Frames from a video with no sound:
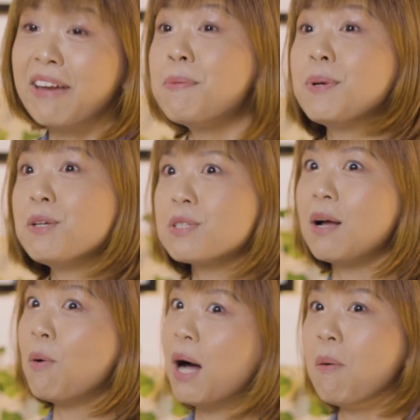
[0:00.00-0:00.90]
everybody was
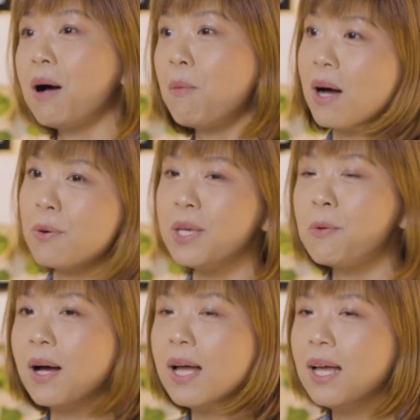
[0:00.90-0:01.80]
like, wow, yeah, wow,
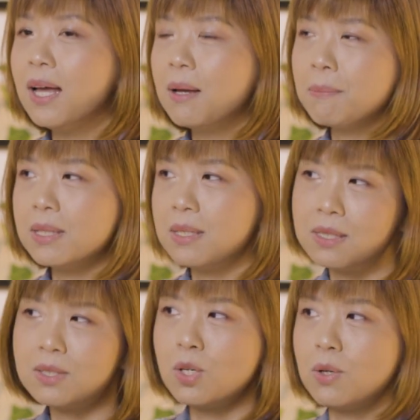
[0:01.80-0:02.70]
wow. wow. but they
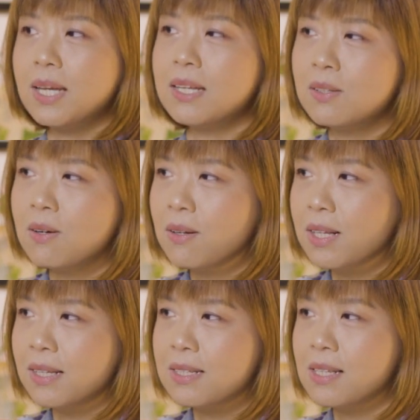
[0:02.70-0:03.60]
didn't know that, you know,
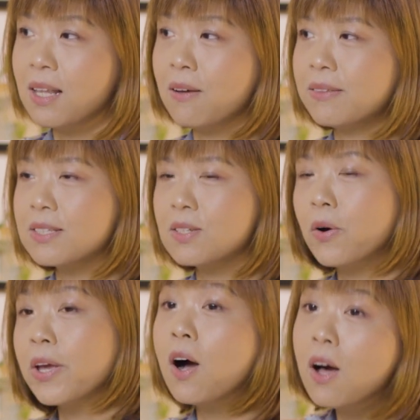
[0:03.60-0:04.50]
there's a lot of things
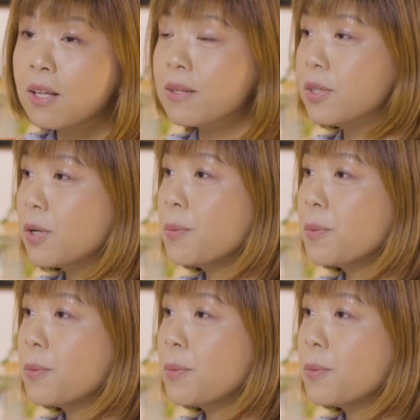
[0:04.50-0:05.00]
going on, oh. you